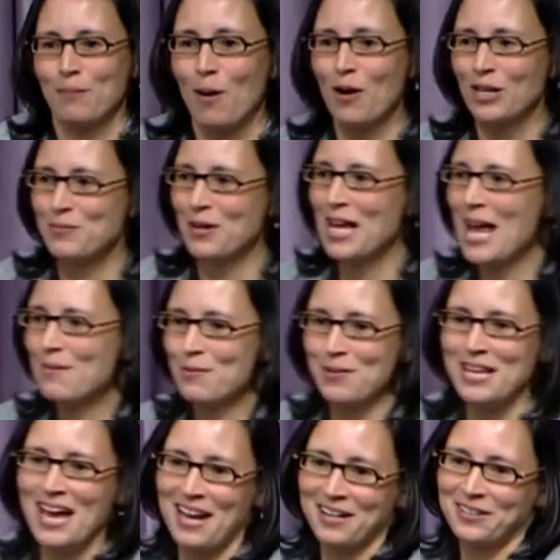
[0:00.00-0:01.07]
partly became a
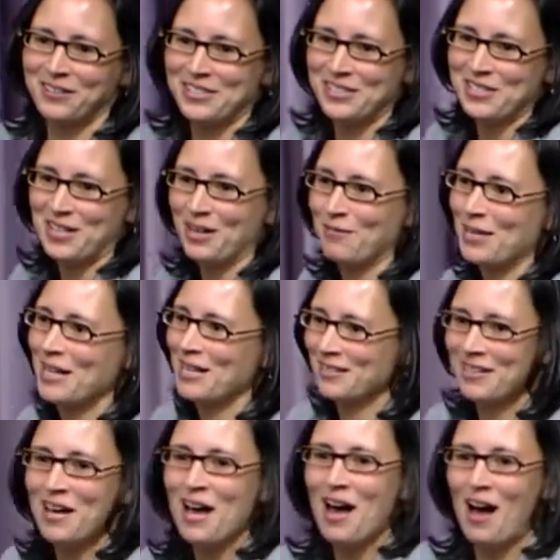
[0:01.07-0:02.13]
mechanical engineer because
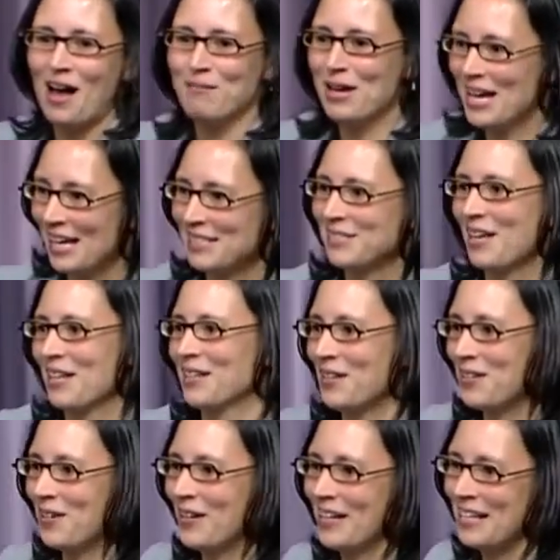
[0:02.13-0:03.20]
I'm a hands-on learner.
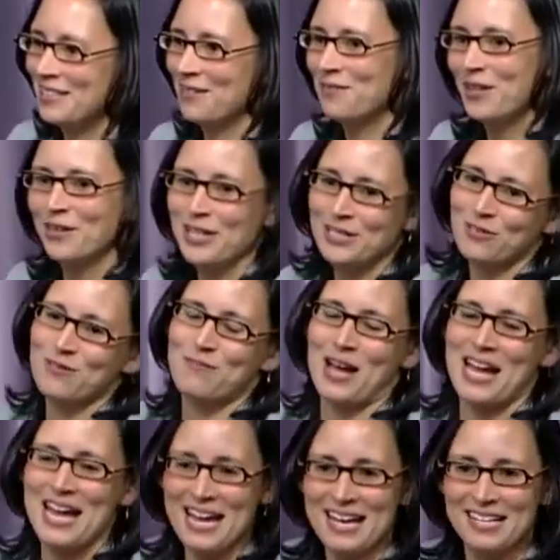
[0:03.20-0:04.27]
I like to feel things with my
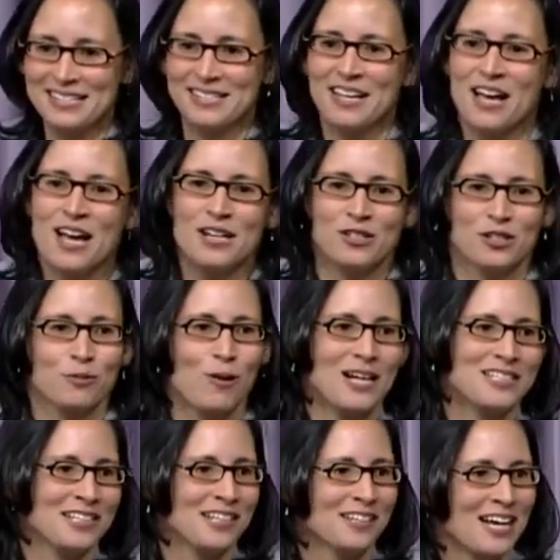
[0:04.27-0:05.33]
hands. Just
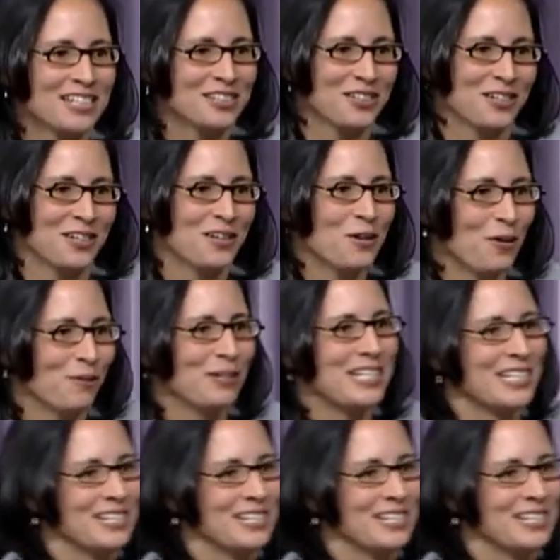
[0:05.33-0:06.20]
watching a lecture or reading